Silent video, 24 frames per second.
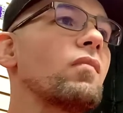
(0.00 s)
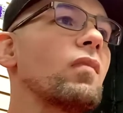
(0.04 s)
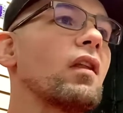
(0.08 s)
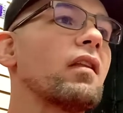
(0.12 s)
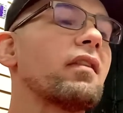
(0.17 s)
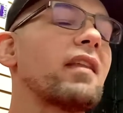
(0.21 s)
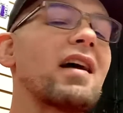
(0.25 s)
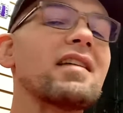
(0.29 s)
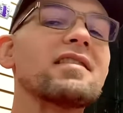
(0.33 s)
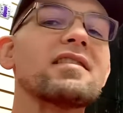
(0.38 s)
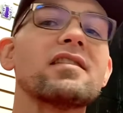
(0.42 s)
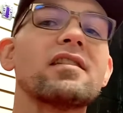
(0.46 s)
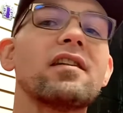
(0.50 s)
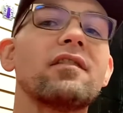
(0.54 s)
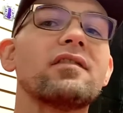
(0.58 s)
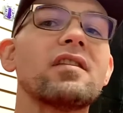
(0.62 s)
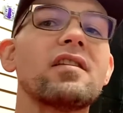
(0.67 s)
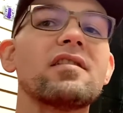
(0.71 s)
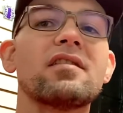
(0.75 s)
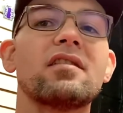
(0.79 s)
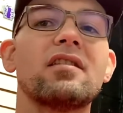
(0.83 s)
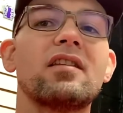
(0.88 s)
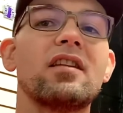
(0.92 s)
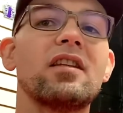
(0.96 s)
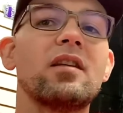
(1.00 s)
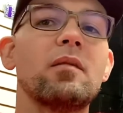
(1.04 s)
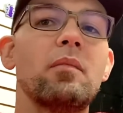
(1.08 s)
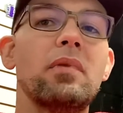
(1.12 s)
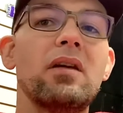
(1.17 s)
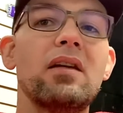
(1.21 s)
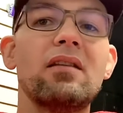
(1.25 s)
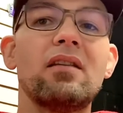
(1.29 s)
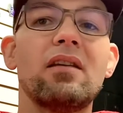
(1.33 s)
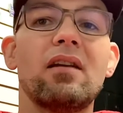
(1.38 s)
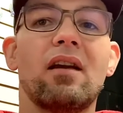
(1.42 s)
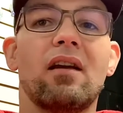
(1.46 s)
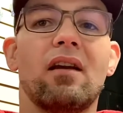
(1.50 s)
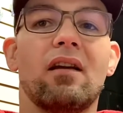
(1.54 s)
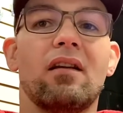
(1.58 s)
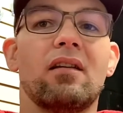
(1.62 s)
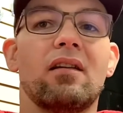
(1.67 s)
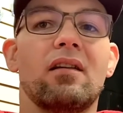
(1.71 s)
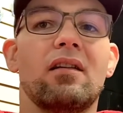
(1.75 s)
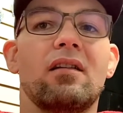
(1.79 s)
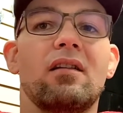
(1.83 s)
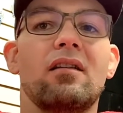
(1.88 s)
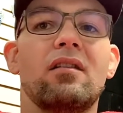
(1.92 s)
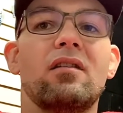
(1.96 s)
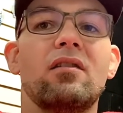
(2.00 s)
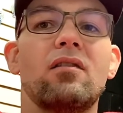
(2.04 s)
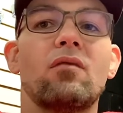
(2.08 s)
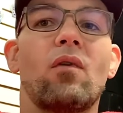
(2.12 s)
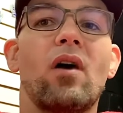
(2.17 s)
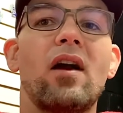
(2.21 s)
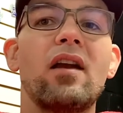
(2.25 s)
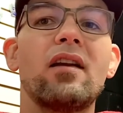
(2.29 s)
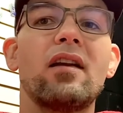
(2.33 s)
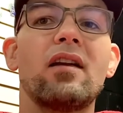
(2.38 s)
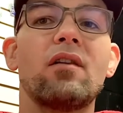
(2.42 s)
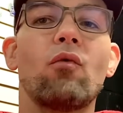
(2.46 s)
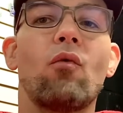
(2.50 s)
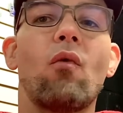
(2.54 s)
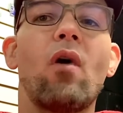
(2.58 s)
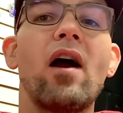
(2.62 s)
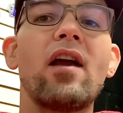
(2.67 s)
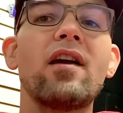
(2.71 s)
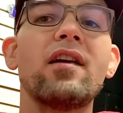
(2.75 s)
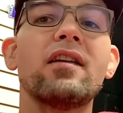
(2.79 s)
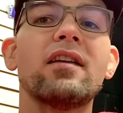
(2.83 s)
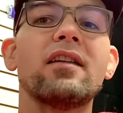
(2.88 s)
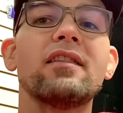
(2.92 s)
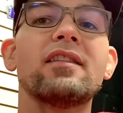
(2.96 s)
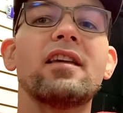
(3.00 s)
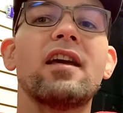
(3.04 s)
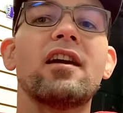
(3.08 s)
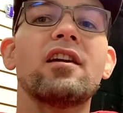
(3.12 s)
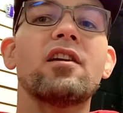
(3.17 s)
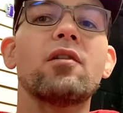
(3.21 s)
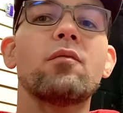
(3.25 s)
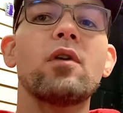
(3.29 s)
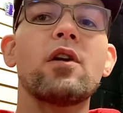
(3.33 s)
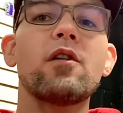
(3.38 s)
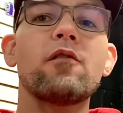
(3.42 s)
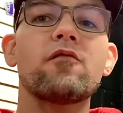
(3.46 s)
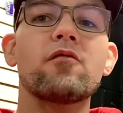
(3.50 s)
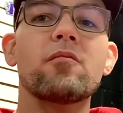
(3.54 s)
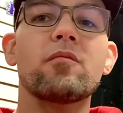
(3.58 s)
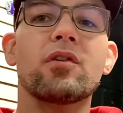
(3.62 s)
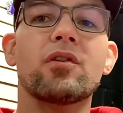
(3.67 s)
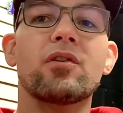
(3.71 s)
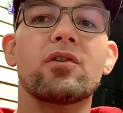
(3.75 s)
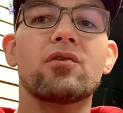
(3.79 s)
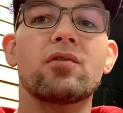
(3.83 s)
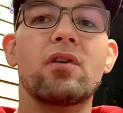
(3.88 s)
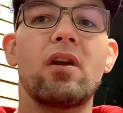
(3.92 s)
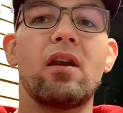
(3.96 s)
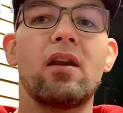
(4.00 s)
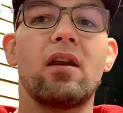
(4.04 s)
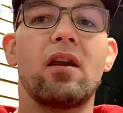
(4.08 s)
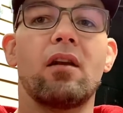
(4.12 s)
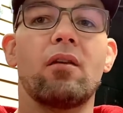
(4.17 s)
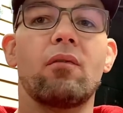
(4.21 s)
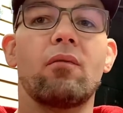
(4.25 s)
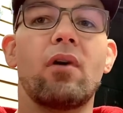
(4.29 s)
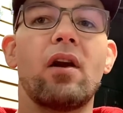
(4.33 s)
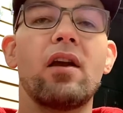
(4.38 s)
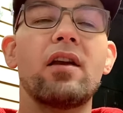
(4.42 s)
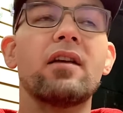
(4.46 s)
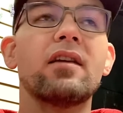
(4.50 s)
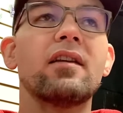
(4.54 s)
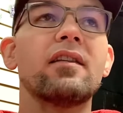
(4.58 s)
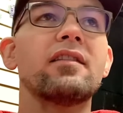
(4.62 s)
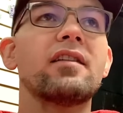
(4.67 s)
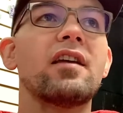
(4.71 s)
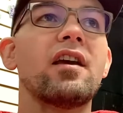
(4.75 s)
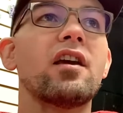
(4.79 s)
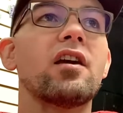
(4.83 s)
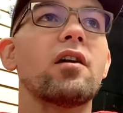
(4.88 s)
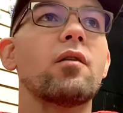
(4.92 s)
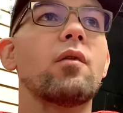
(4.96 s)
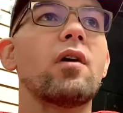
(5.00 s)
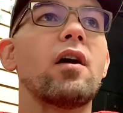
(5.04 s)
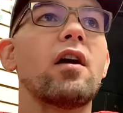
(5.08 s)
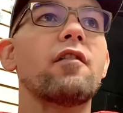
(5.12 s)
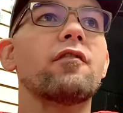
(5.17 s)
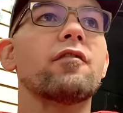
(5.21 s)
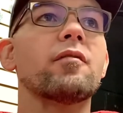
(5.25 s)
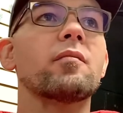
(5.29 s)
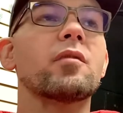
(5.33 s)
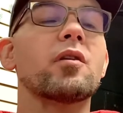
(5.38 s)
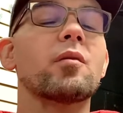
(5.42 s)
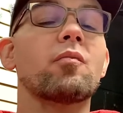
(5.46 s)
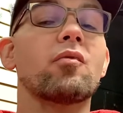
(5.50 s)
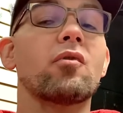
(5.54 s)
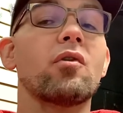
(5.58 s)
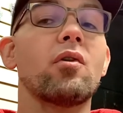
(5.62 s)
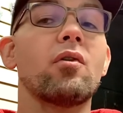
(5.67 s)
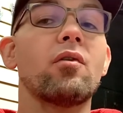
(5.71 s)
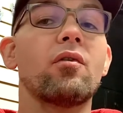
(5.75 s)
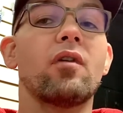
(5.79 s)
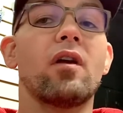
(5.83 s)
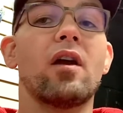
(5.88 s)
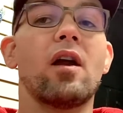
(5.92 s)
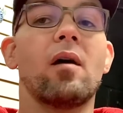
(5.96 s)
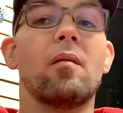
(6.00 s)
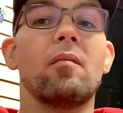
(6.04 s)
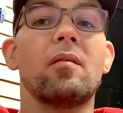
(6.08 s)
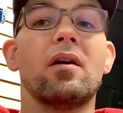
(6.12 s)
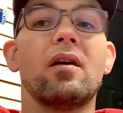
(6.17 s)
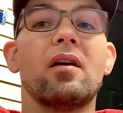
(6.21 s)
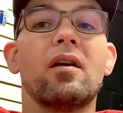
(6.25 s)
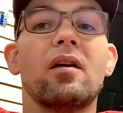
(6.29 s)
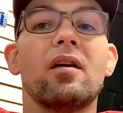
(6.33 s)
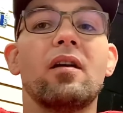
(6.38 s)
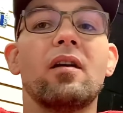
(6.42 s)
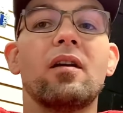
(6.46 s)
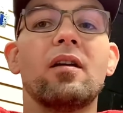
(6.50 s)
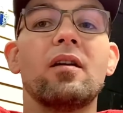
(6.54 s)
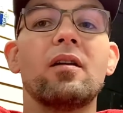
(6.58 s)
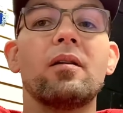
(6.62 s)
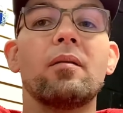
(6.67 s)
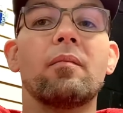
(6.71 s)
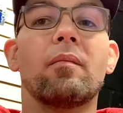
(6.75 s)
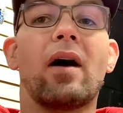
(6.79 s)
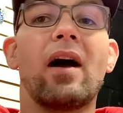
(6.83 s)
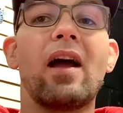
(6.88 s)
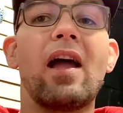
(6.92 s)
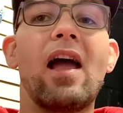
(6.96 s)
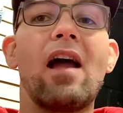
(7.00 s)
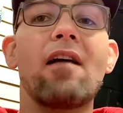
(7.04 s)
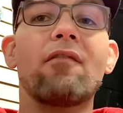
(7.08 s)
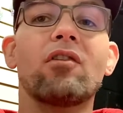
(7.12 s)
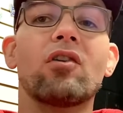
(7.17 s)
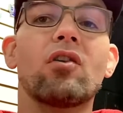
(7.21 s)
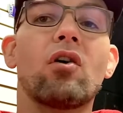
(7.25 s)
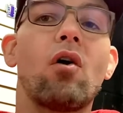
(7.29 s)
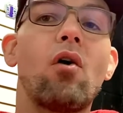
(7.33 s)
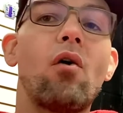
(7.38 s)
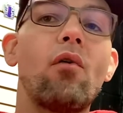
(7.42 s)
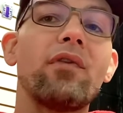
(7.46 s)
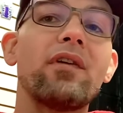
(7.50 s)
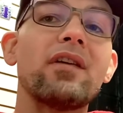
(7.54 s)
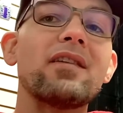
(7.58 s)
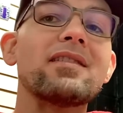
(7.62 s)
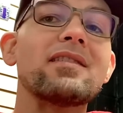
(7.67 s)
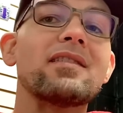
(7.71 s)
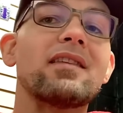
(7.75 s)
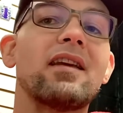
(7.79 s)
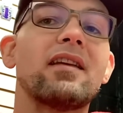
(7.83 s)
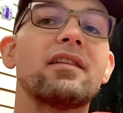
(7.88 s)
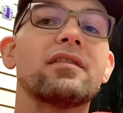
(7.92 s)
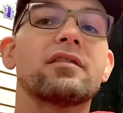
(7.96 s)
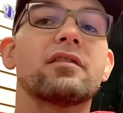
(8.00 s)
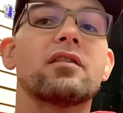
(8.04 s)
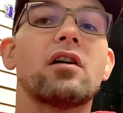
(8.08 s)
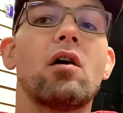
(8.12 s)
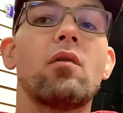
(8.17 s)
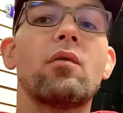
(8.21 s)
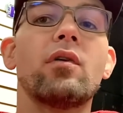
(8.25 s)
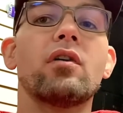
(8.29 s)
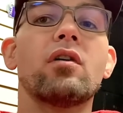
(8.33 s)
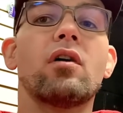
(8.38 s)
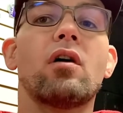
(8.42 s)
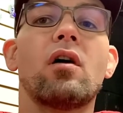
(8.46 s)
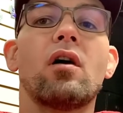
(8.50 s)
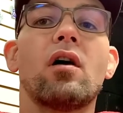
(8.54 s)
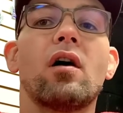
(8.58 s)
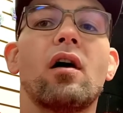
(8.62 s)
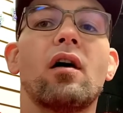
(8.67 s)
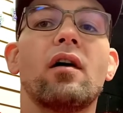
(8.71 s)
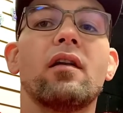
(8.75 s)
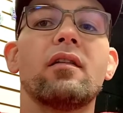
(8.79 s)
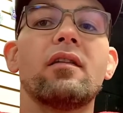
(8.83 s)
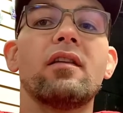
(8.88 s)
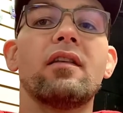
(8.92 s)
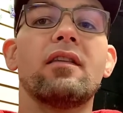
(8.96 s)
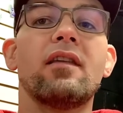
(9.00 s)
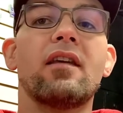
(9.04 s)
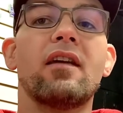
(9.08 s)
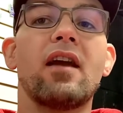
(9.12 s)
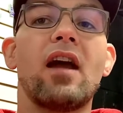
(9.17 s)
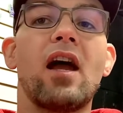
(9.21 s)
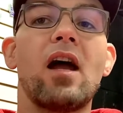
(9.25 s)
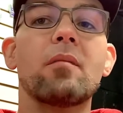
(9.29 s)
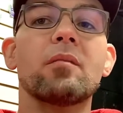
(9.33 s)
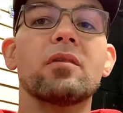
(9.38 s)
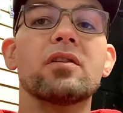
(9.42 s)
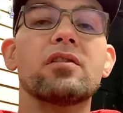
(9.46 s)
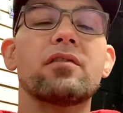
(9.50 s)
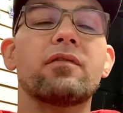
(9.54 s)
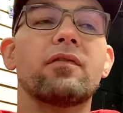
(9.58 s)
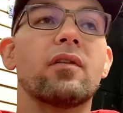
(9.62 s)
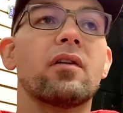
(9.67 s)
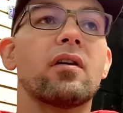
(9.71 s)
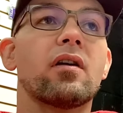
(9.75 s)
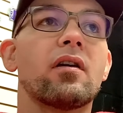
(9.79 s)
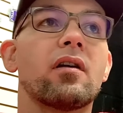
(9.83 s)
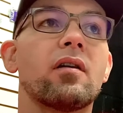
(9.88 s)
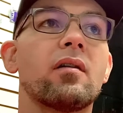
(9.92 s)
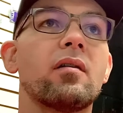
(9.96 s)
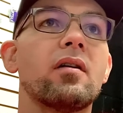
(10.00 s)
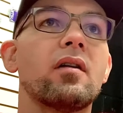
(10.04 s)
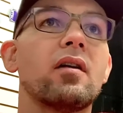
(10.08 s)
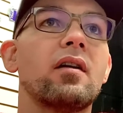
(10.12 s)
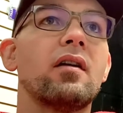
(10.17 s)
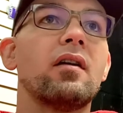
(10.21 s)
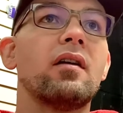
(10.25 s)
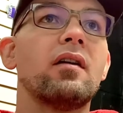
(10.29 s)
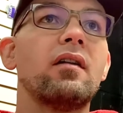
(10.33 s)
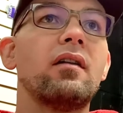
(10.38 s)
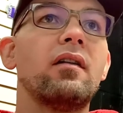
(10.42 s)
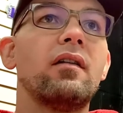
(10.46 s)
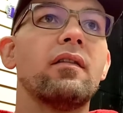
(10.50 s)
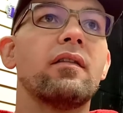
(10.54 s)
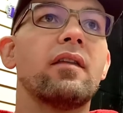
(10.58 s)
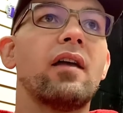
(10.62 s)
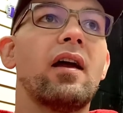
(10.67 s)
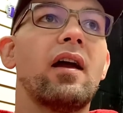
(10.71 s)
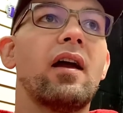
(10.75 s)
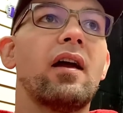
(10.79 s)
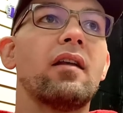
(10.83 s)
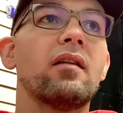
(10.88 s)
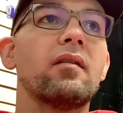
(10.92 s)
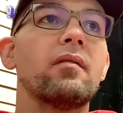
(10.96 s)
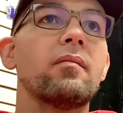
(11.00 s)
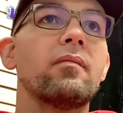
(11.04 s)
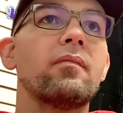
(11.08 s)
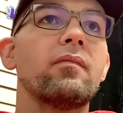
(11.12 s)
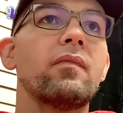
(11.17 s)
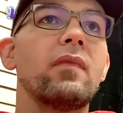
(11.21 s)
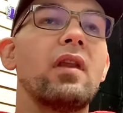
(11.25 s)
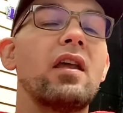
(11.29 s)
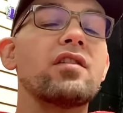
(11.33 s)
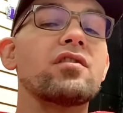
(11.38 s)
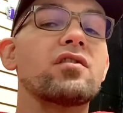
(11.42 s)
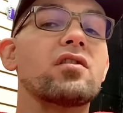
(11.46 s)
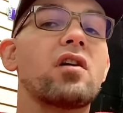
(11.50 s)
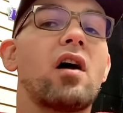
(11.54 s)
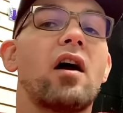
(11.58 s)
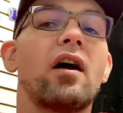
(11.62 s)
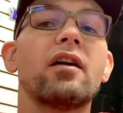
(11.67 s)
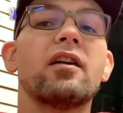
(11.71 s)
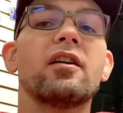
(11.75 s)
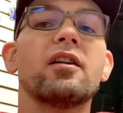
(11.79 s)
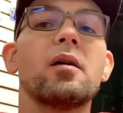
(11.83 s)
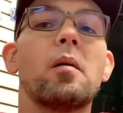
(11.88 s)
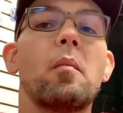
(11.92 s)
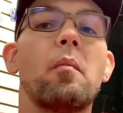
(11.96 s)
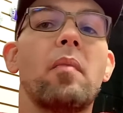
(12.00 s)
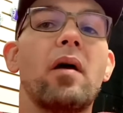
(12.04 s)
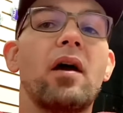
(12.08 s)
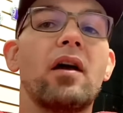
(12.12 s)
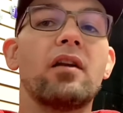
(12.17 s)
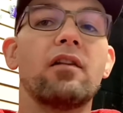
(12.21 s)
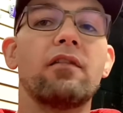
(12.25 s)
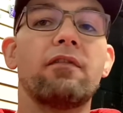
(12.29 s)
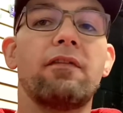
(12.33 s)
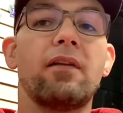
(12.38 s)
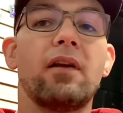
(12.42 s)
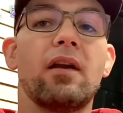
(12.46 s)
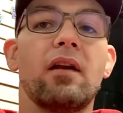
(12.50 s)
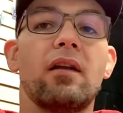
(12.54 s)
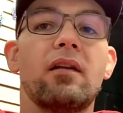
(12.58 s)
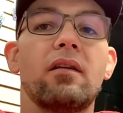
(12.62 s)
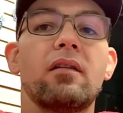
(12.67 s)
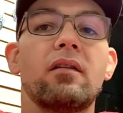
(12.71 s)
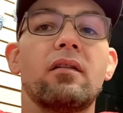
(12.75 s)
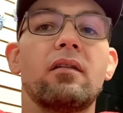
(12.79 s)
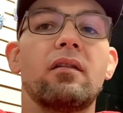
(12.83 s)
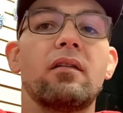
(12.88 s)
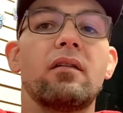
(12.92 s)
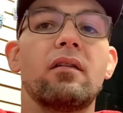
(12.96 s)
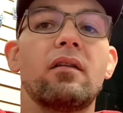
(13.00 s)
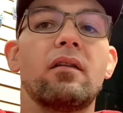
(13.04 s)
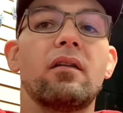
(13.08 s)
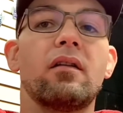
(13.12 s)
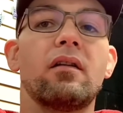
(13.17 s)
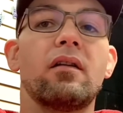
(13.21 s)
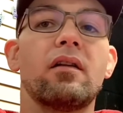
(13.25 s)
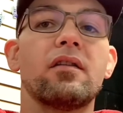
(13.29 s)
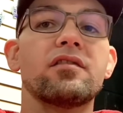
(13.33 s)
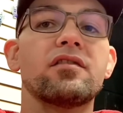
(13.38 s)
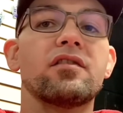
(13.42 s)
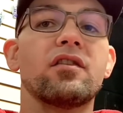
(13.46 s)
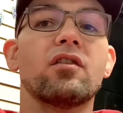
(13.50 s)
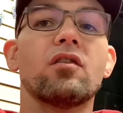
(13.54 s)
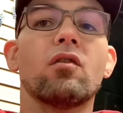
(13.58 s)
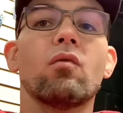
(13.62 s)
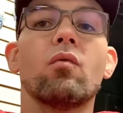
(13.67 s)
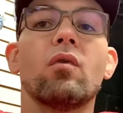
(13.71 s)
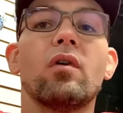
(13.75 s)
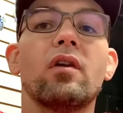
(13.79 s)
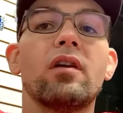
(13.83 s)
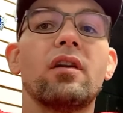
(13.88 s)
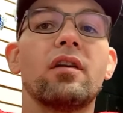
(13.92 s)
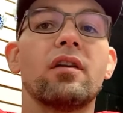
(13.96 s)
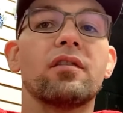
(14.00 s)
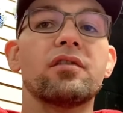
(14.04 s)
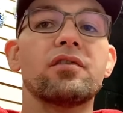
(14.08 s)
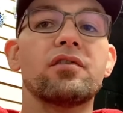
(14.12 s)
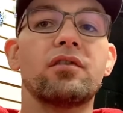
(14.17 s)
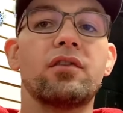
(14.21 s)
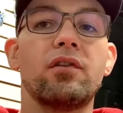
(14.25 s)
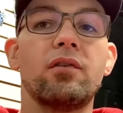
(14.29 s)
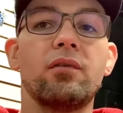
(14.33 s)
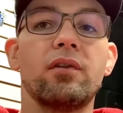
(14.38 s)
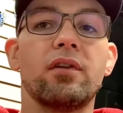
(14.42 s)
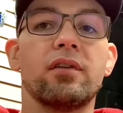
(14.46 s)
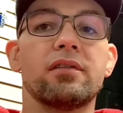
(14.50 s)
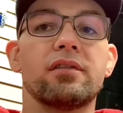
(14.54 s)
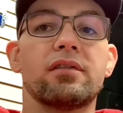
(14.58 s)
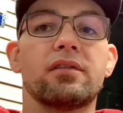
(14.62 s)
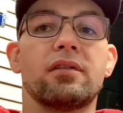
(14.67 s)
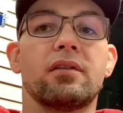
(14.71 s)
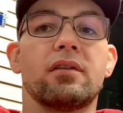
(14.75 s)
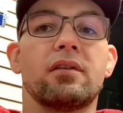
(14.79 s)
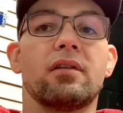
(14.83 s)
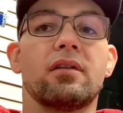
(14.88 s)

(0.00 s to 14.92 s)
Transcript: That stuff doesn't need to be there. Why you, why are you going to take away from your training? Why are you going to take away from your program by having all these things going on in the atmosphere that is not going to benefit a single one of your students.